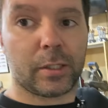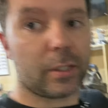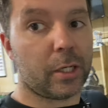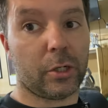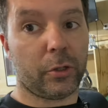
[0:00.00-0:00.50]

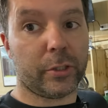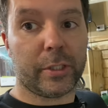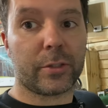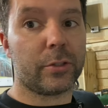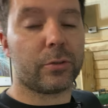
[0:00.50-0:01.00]
and all you need
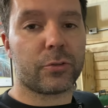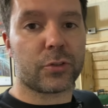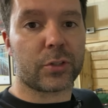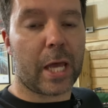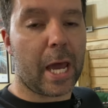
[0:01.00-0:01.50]
to do is
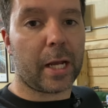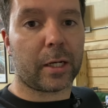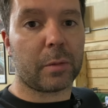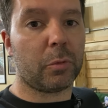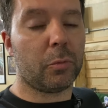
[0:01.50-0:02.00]
just add a
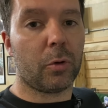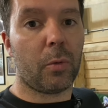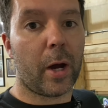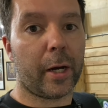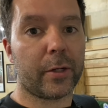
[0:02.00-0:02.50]
couple more
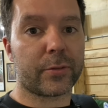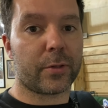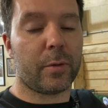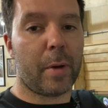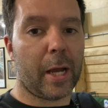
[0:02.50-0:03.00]
wires to
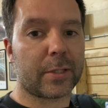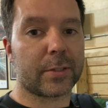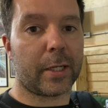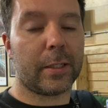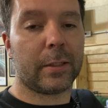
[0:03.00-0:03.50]
the
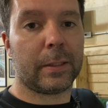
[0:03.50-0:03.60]
backside.